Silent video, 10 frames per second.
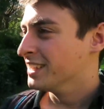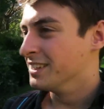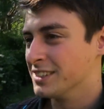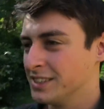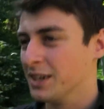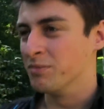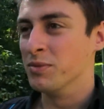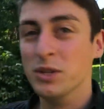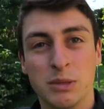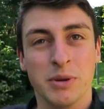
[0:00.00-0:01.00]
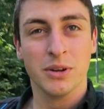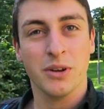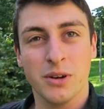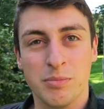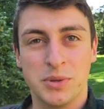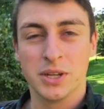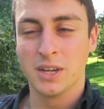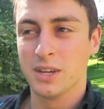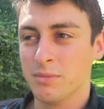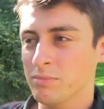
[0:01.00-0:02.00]
It's used to be on an old,
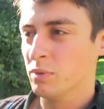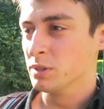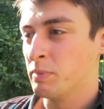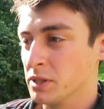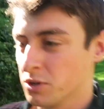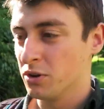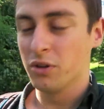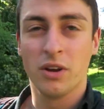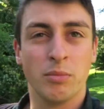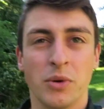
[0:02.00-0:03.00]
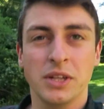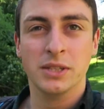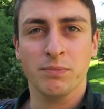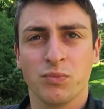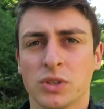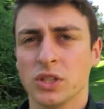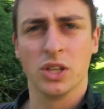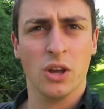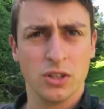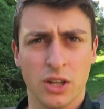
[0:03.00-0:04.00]
well, it's based on an old arboretum, so
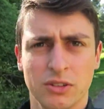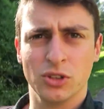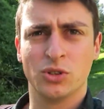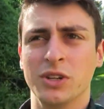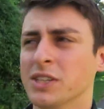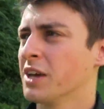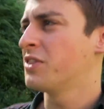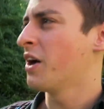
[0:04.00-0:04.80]
there's loads and loads of trees.